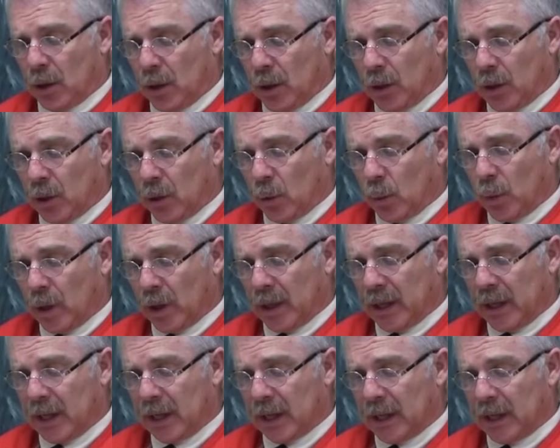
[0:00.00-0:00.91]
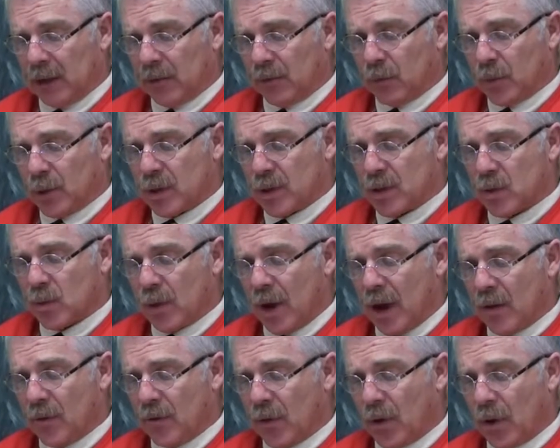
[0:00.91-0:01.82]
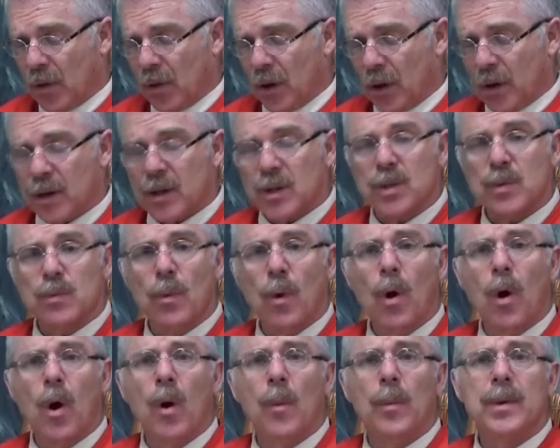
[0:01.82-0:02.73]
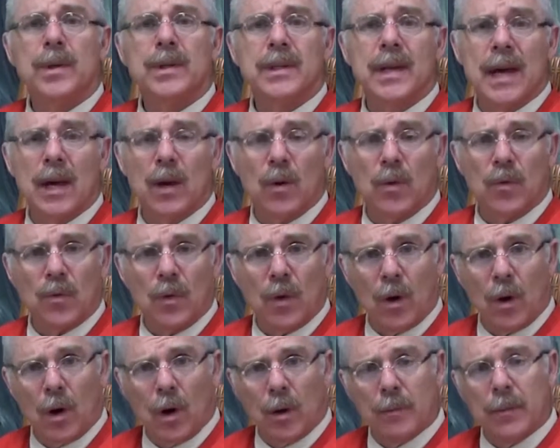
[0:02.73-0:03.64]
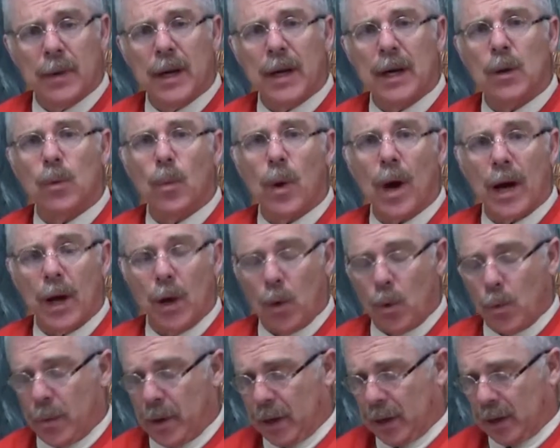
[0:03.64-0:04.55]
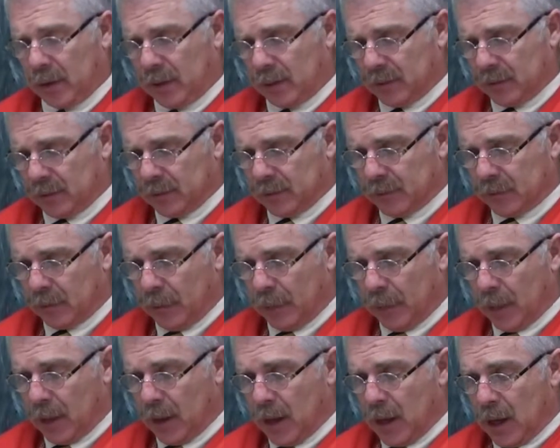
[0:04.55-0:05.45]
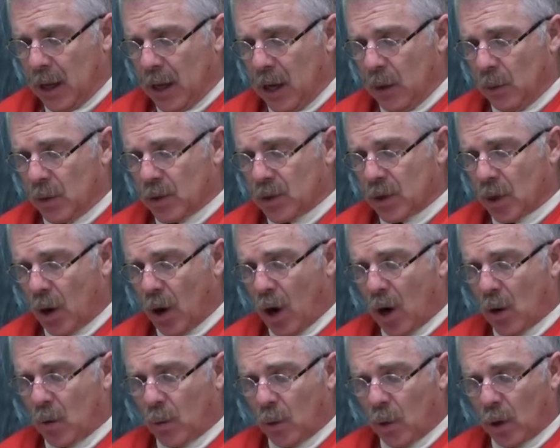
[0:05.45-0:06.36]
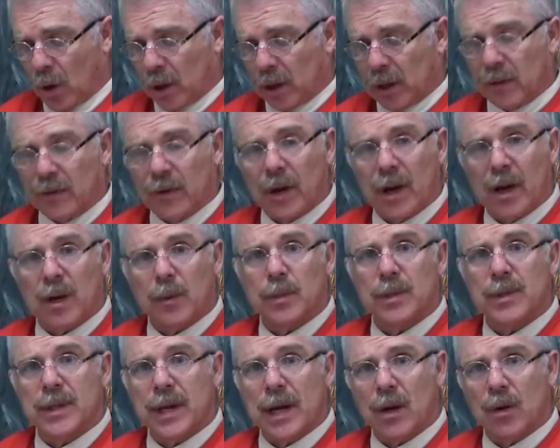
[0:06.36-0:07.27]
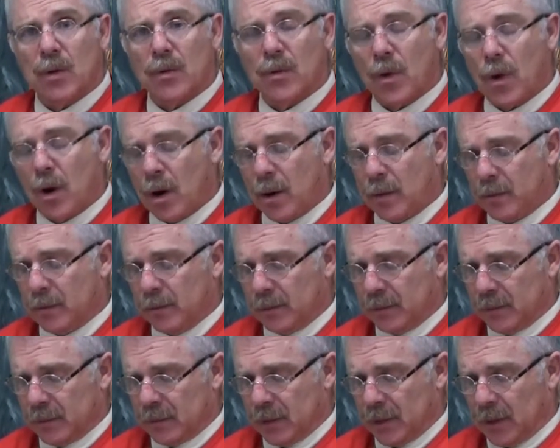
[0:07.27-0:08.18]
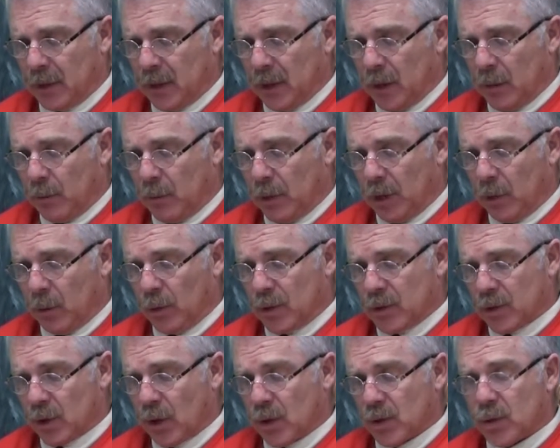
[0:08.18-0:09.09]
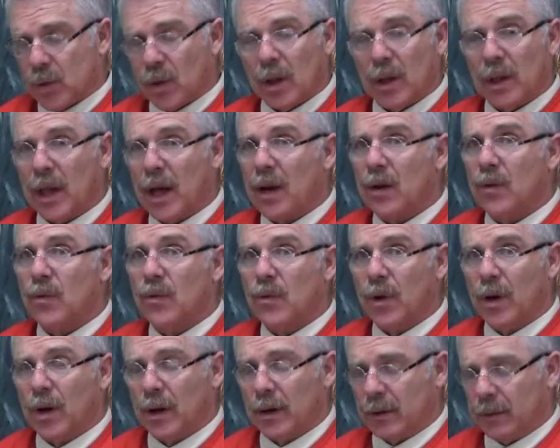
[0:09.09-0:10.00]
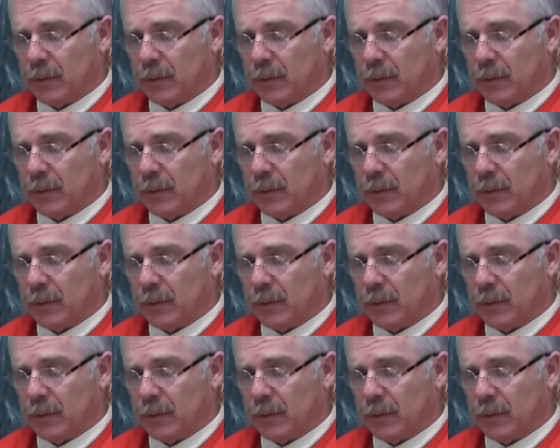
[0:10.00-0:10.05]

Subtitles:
Little Willie lived with his grandfather on a small potato farm in Wyoming. It was hard work living on a potato farm, but it was also a lot of fun,